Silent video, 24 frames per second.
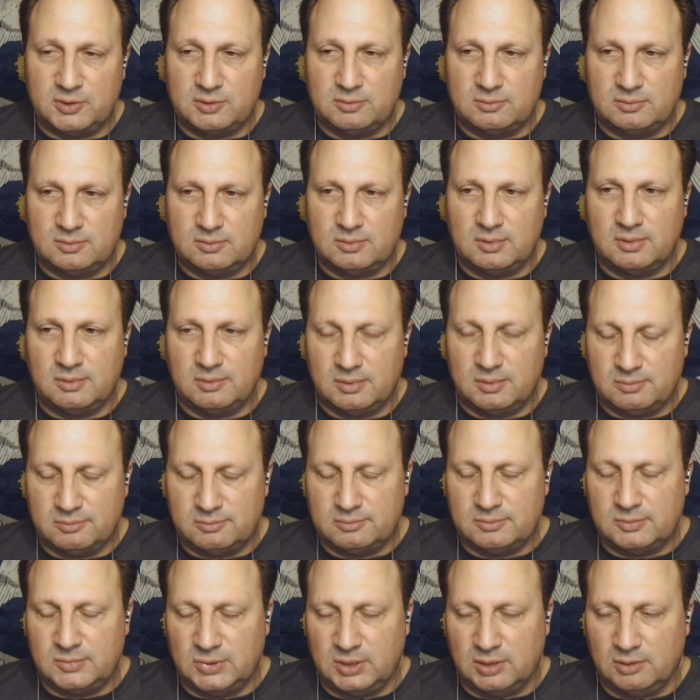for,
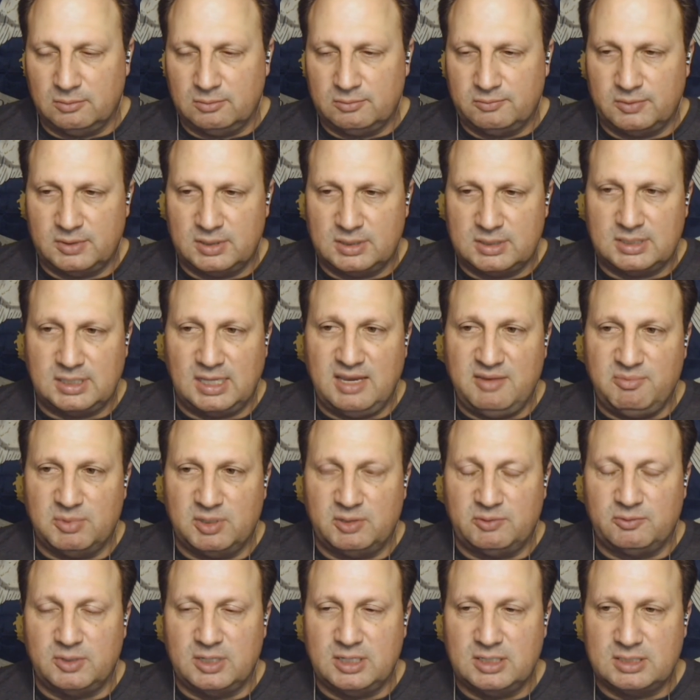you know,
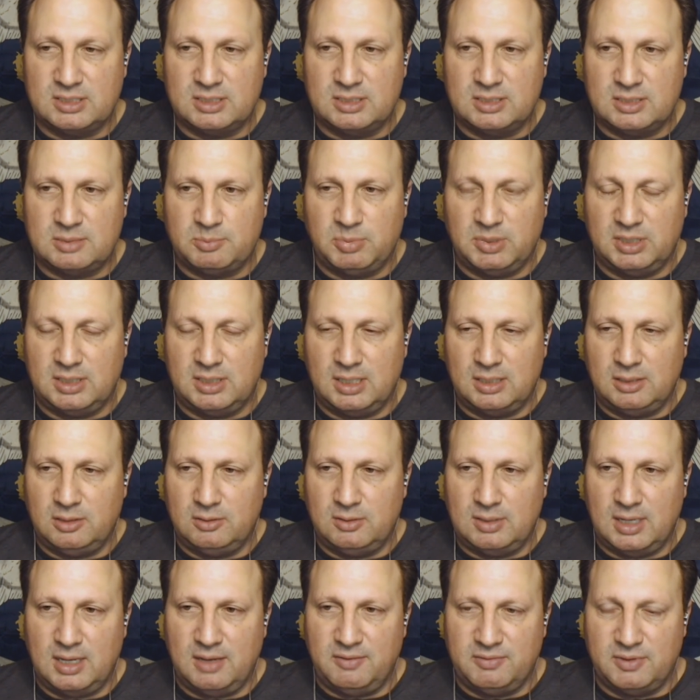enslavement reasons. But
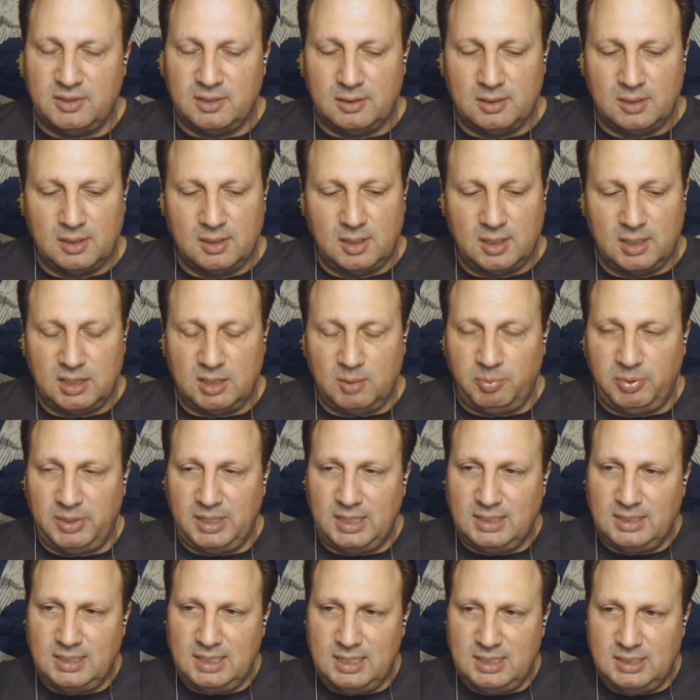then you have the
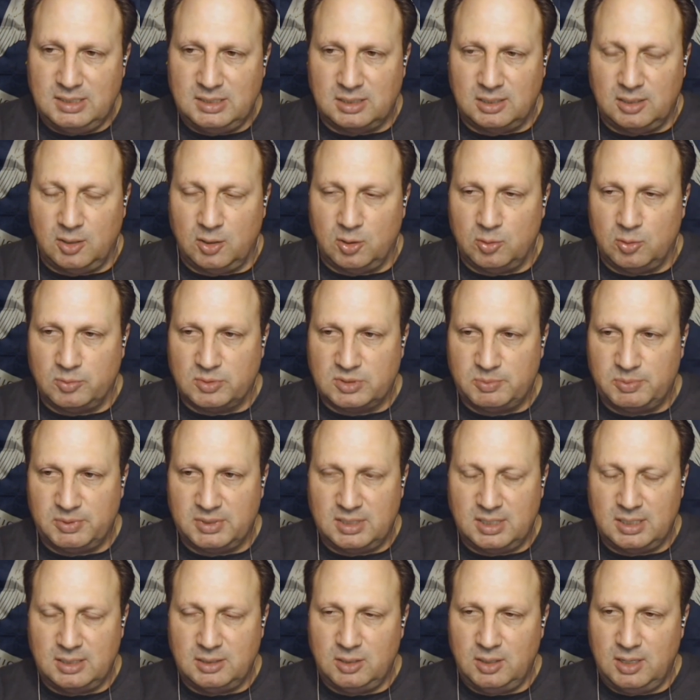plantation homes.
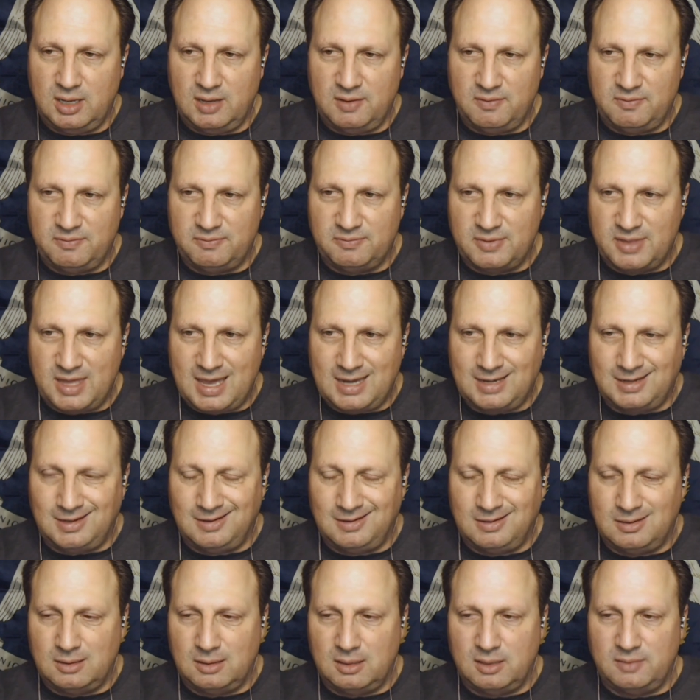But then you have
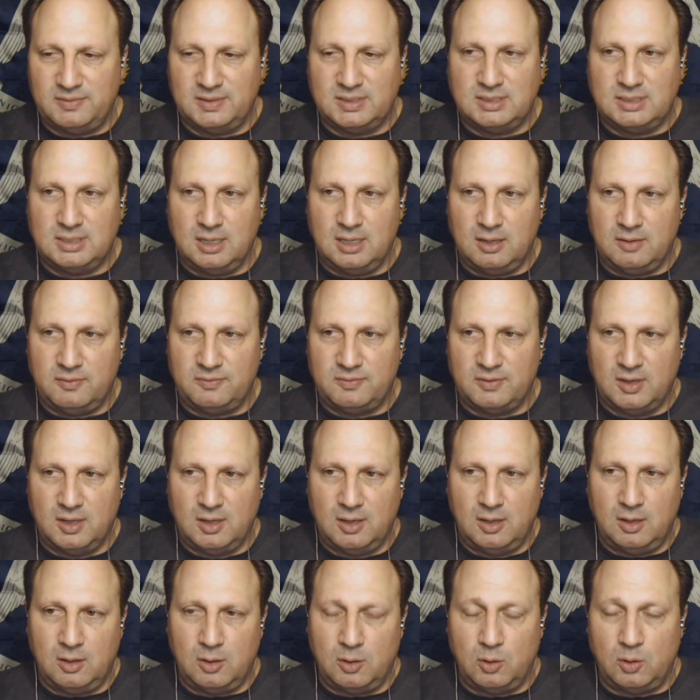that in and of itself,
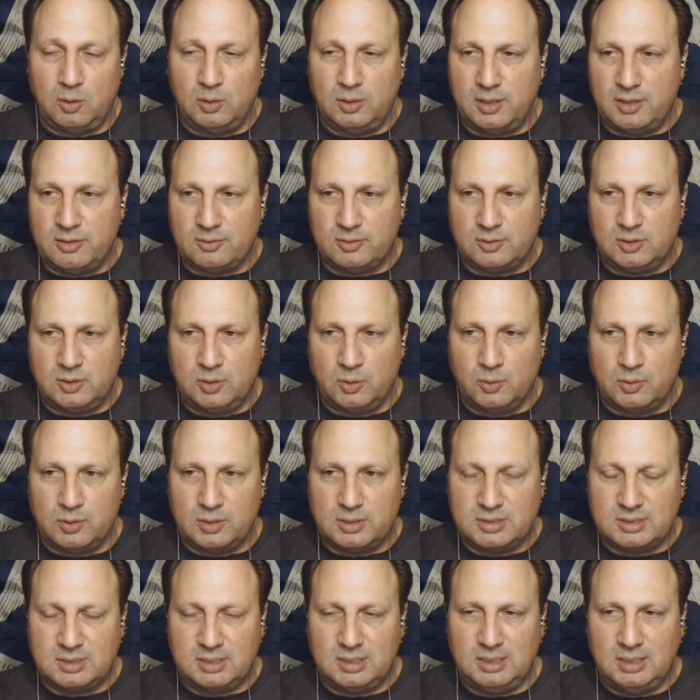a whole other
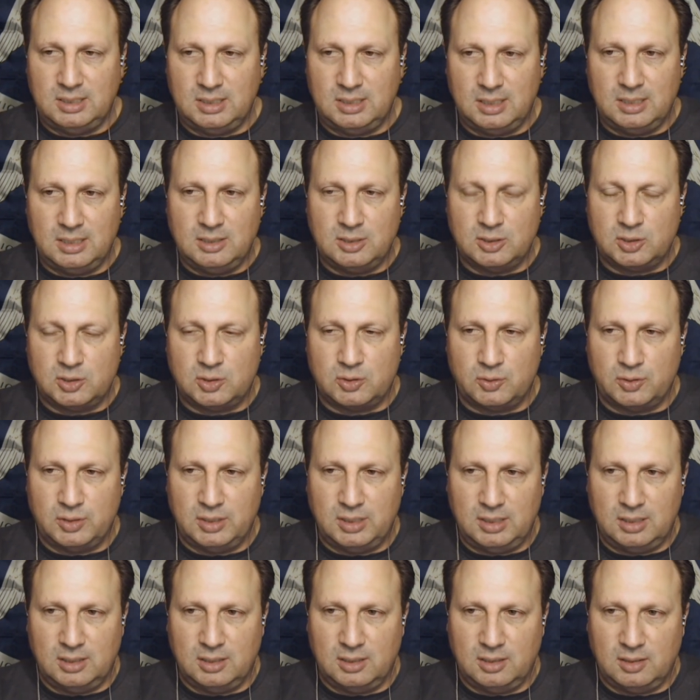touristy
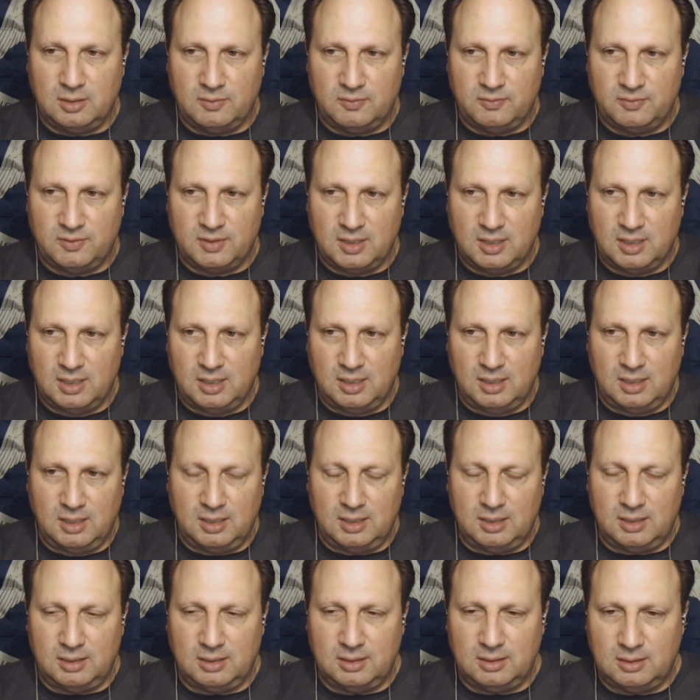industry of,
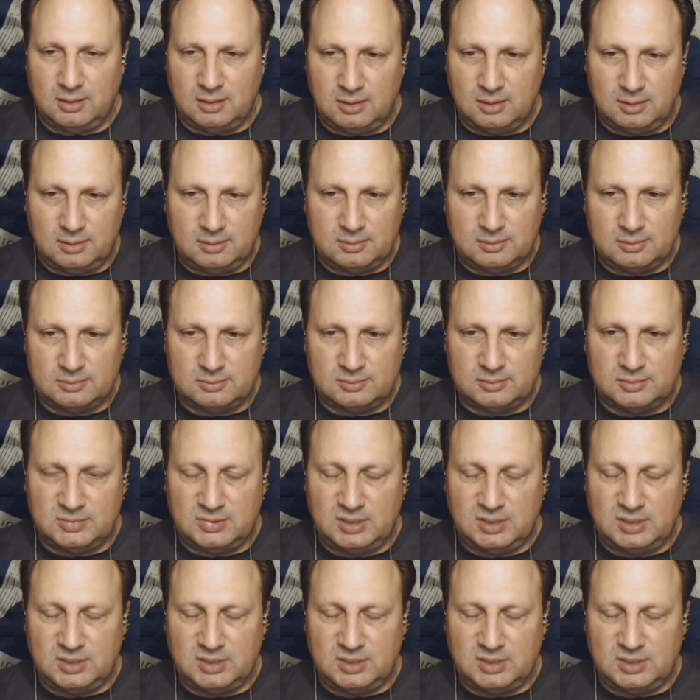you